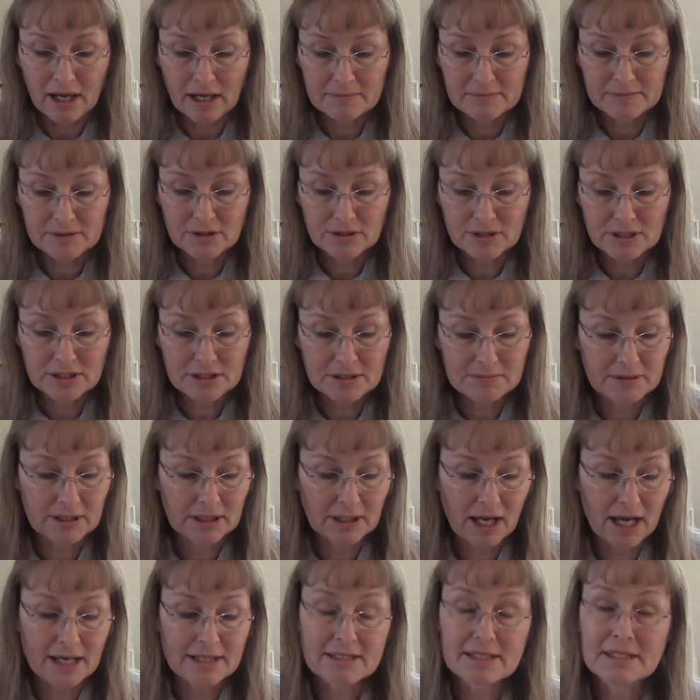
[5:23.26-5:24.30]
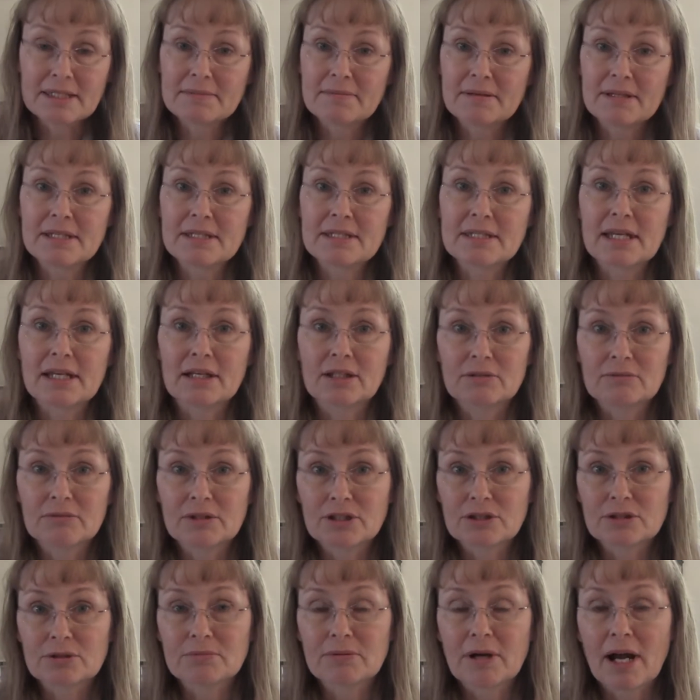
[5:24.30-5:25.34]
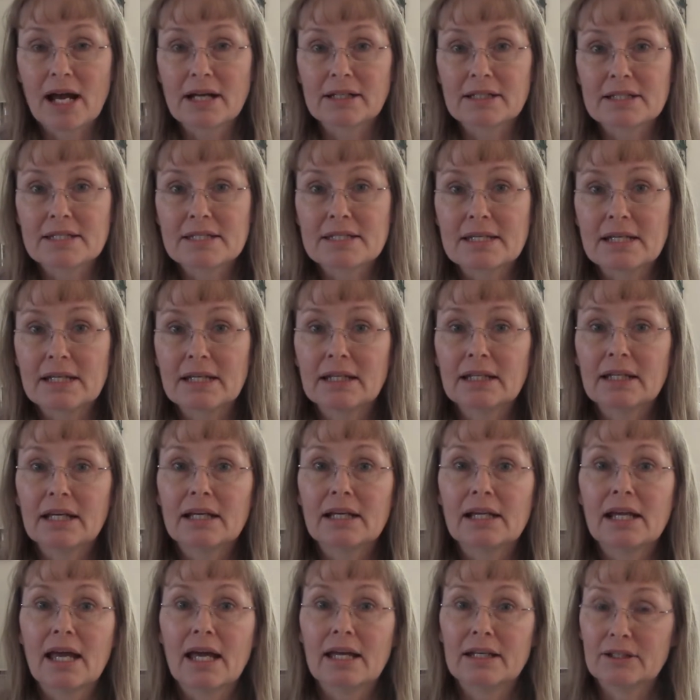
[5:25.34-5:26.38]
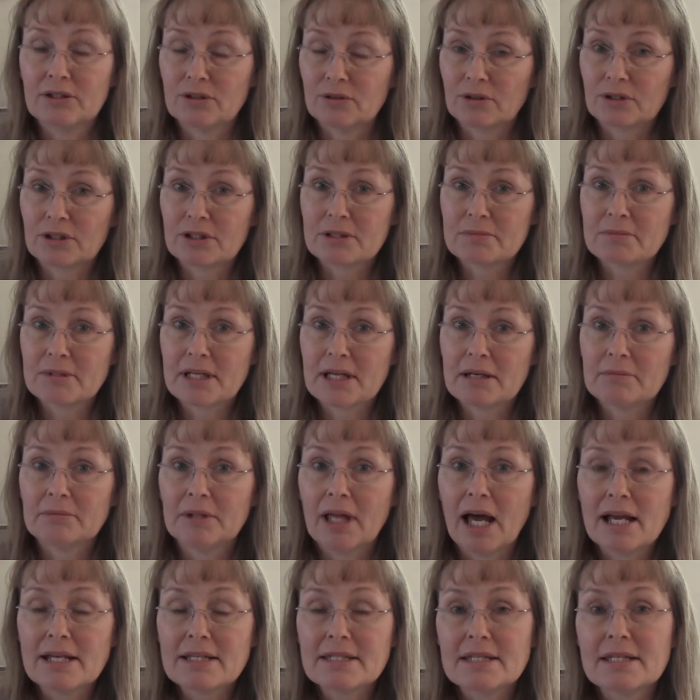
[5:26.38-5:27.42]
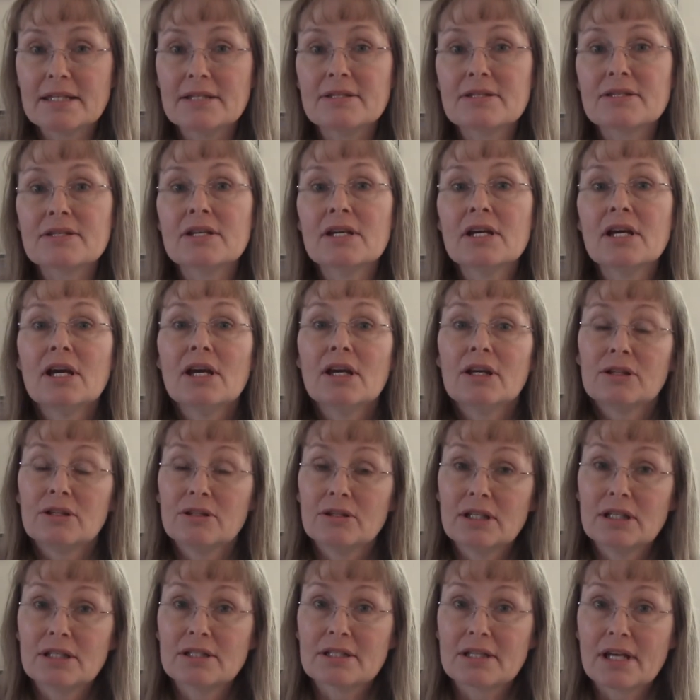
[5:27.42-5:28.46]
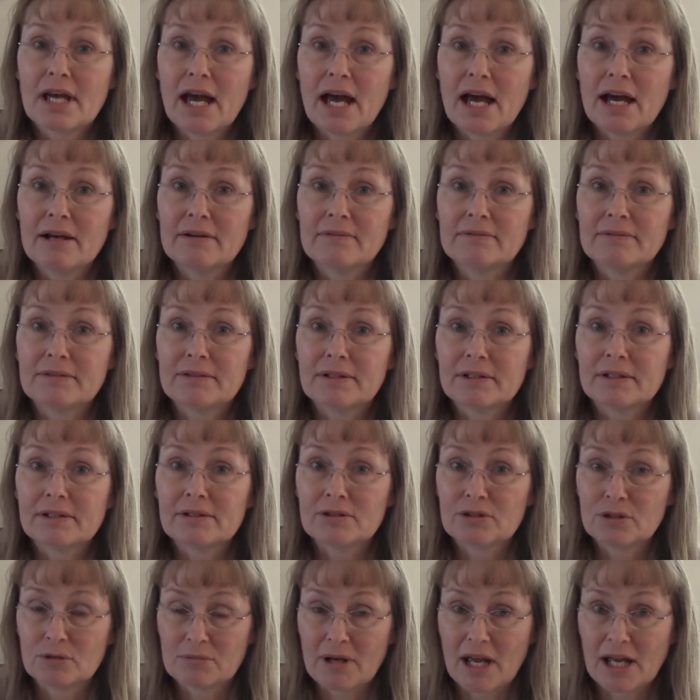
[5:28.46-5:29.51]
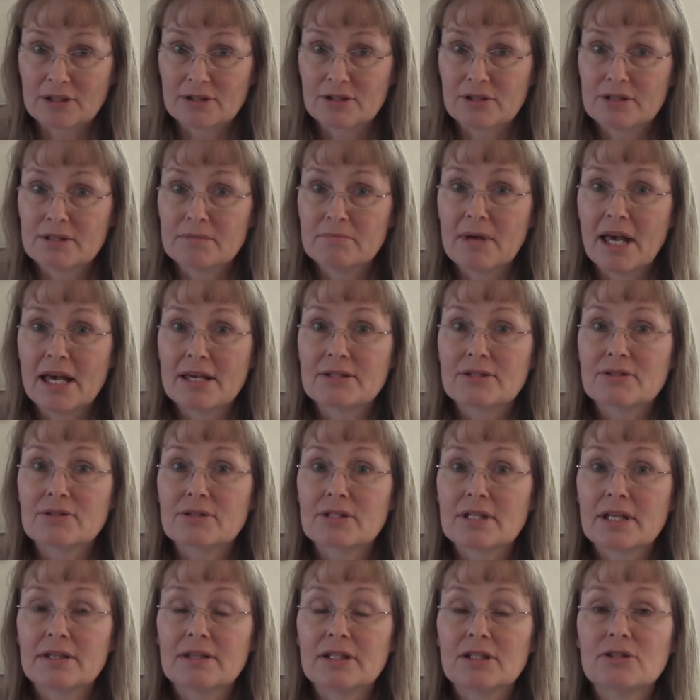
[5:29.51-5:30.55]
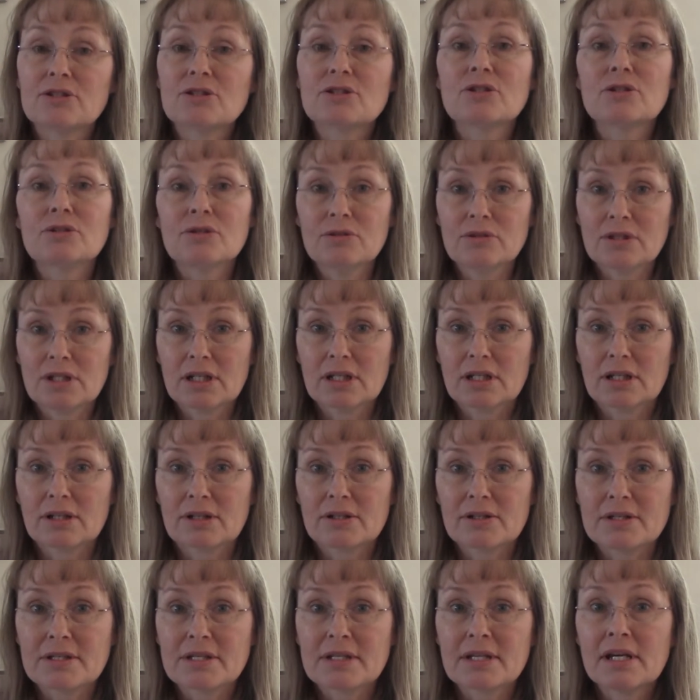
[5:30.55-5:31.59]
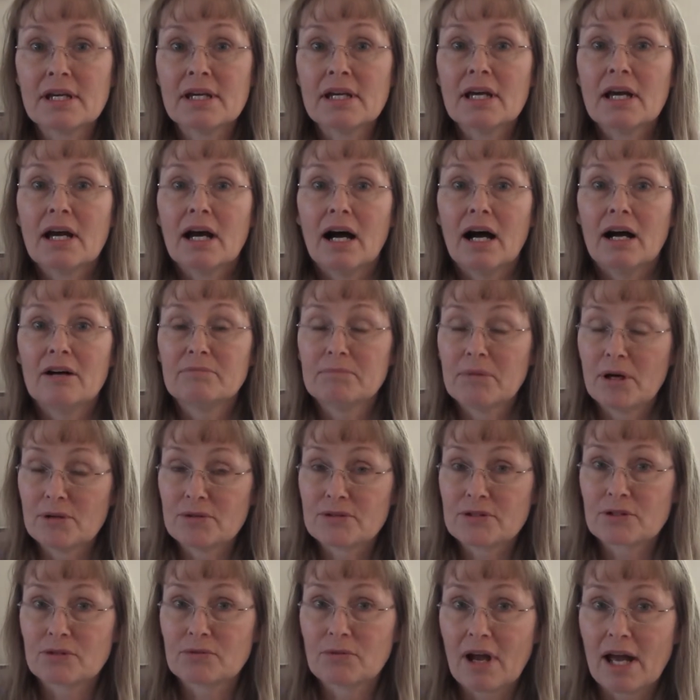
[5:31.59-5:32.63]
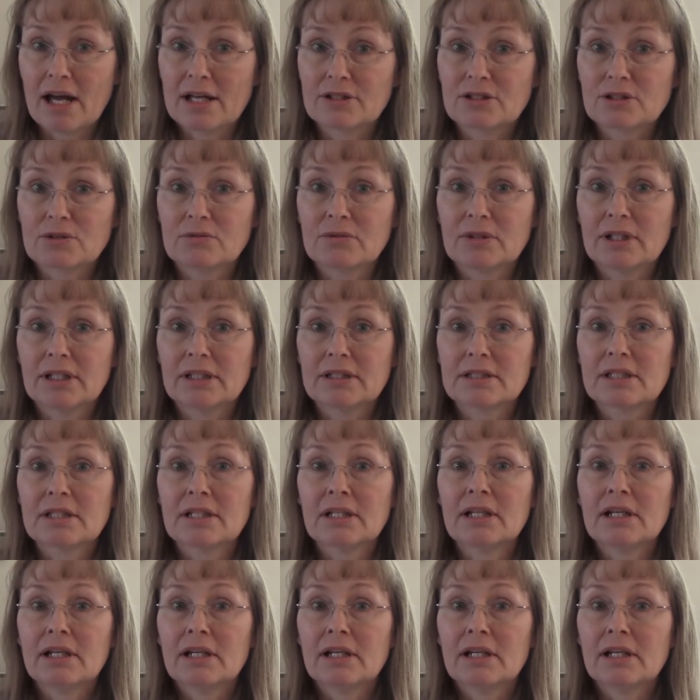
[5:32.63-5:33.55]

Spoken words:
You need to be licensed by the state in which you're practicing, and in order to become licensed, you need to have your bachelor's and master's and then 2 years of postgraduate